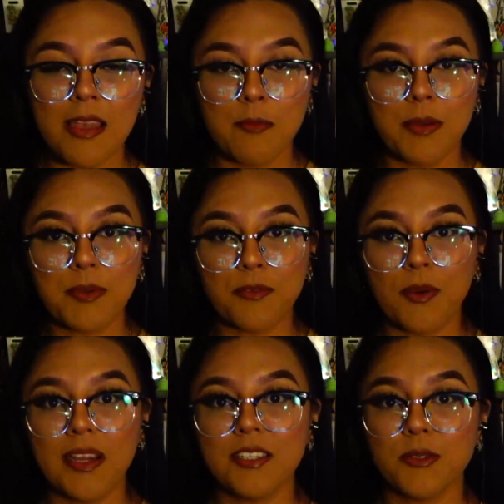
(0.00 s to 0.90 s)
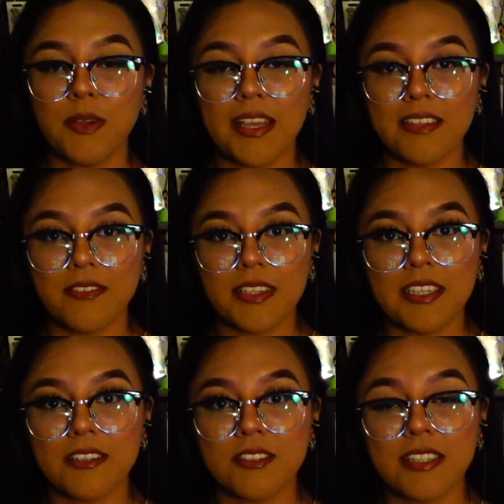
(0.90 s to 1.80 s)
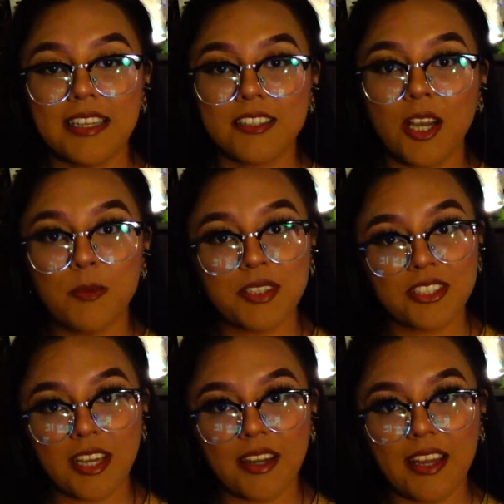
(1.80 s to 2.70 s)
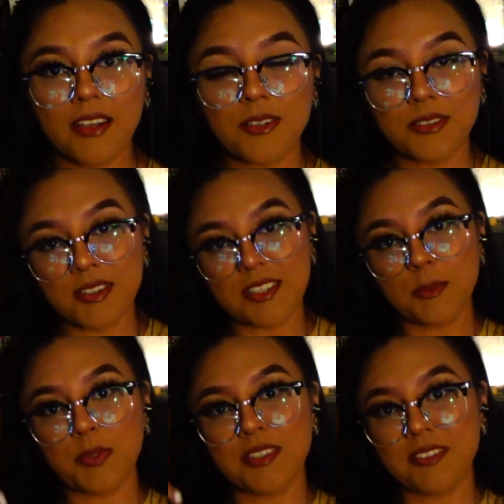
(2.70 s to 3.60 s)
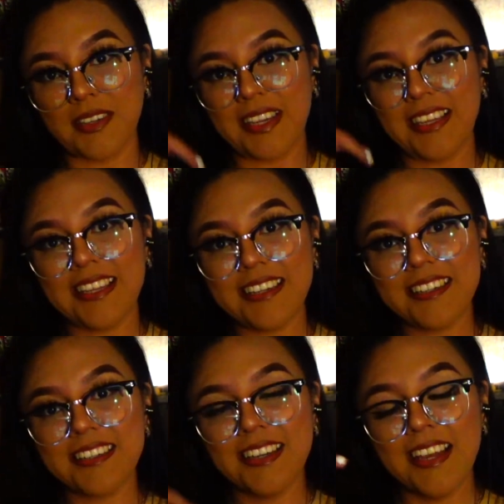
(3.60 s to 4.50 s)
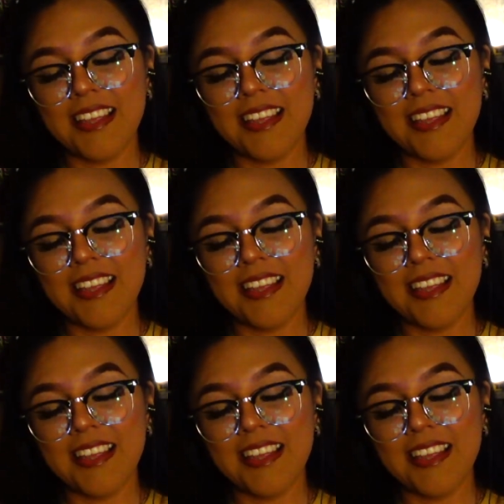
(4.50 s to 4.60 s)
But before I do end the video, today's comment shout out goes to this person right here.